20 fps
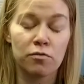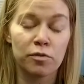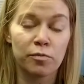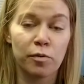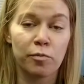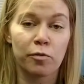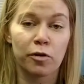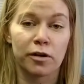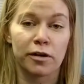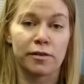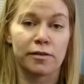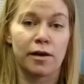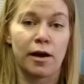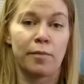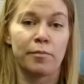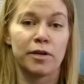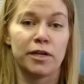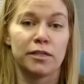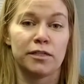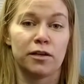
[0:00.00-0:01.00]
We'd be more than
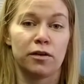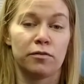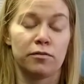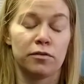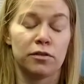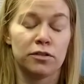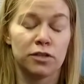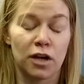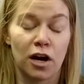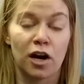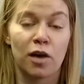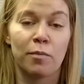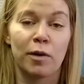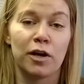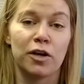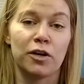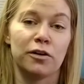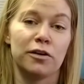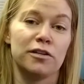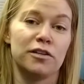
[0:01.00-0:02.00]
happy to talk
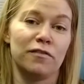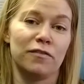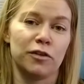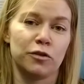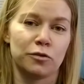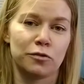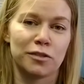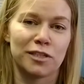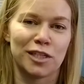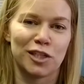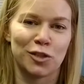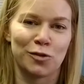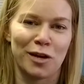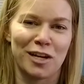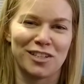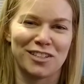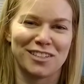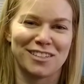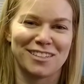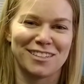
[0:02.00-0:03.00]
about your individual
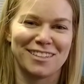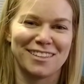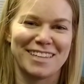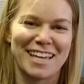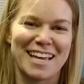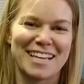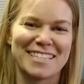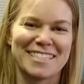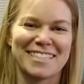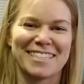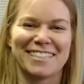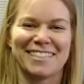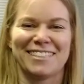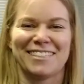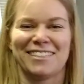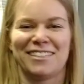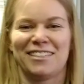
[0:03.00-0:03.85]
situation. Thanks.